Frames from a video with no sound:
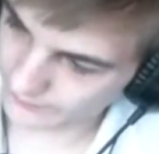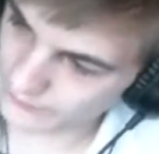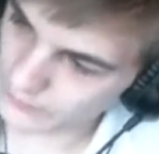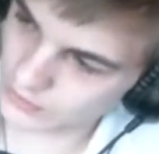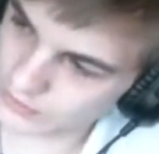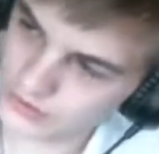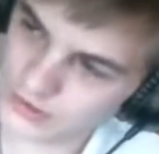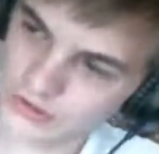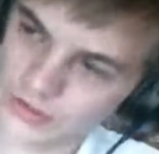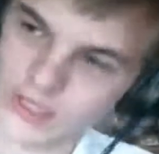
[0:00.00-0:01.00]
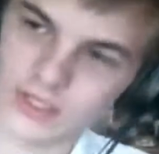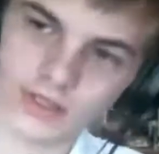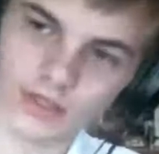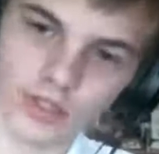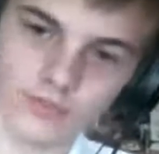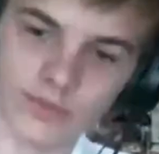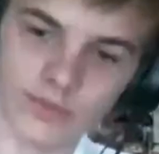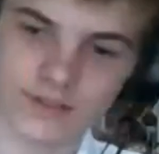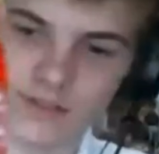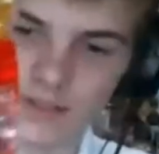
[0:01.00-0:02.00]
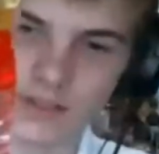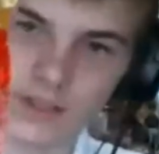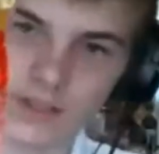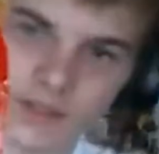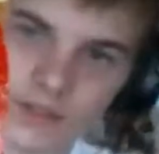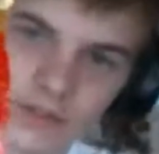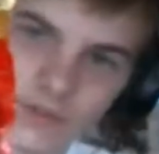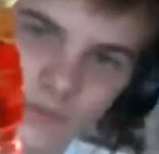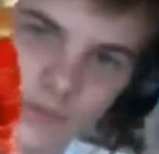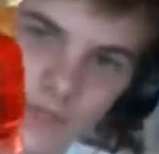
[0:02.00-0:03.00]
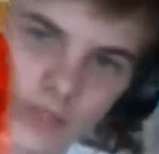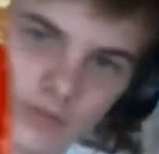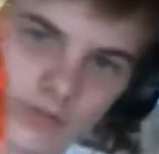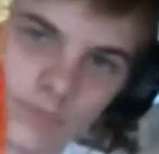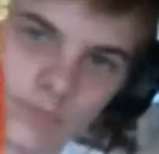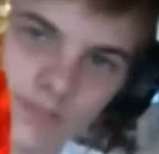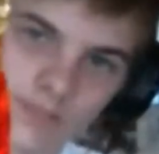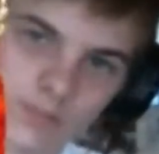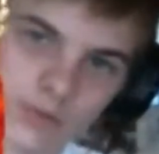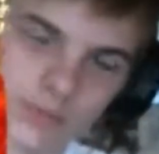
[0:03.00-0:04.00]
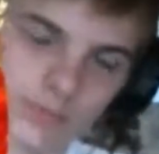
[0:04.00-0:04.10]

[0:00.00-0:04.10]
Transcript: or just shake it a little bit, so then the food coloring mixes with the